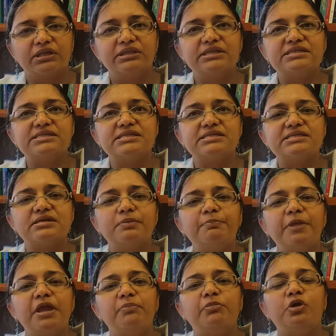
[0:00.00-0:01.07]
This is a
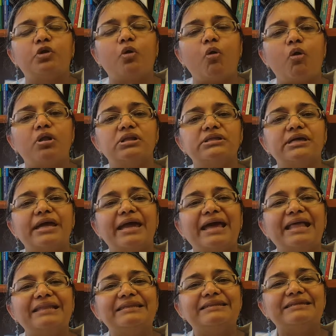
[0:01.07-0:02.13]
paper called
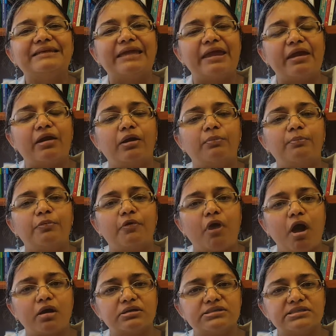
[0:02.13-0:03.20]
Healthcare
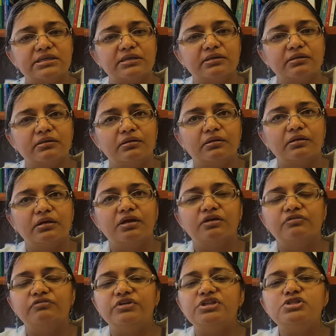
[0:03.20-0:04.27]
Proxy.
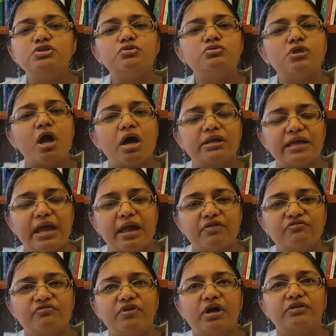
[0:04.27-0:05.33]
We do not
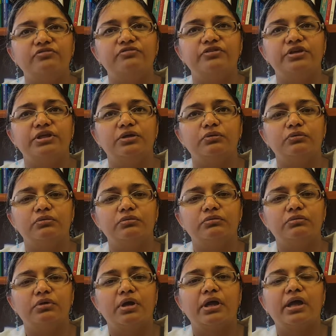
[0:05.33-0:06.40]
have one for you.
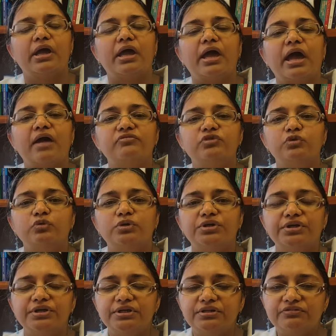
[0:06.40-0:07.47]
Have you
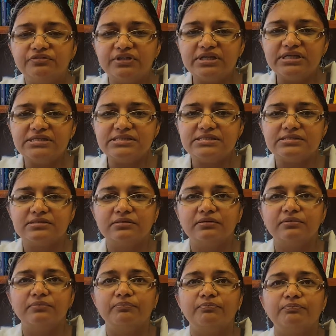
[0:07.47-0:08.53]
heard of this?
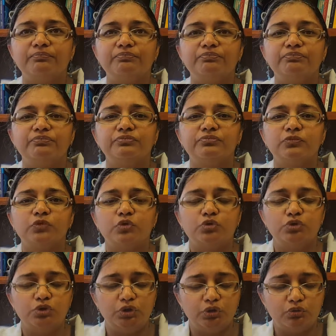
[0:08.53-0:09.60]

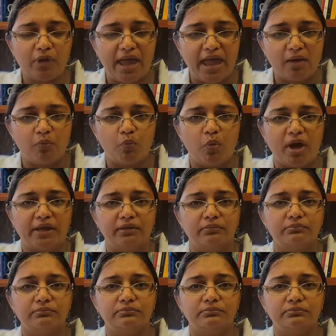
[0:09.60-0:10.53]
Do you have one?